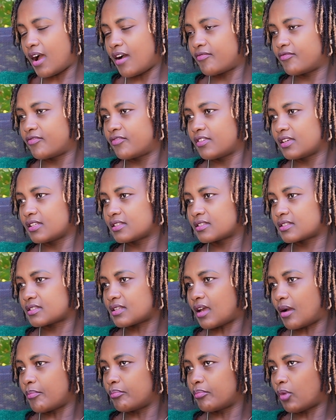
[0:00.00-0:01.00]
having
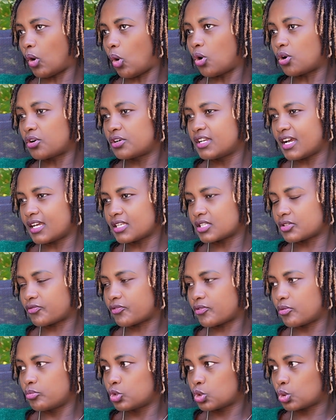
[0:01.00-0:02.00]
some orders
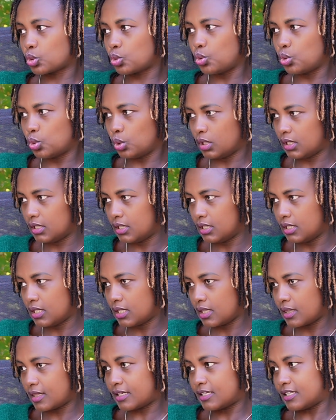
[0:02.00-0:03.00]
from school
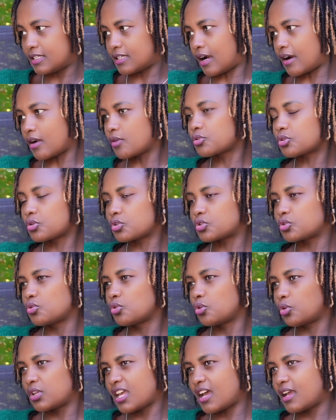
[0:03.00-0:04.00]
that is around because you
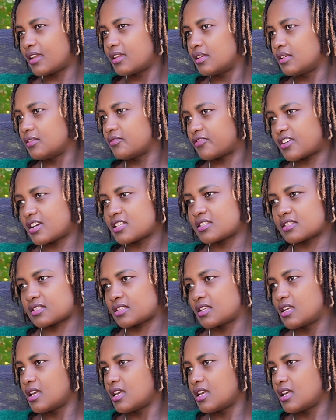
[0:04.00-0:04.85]
know here in France,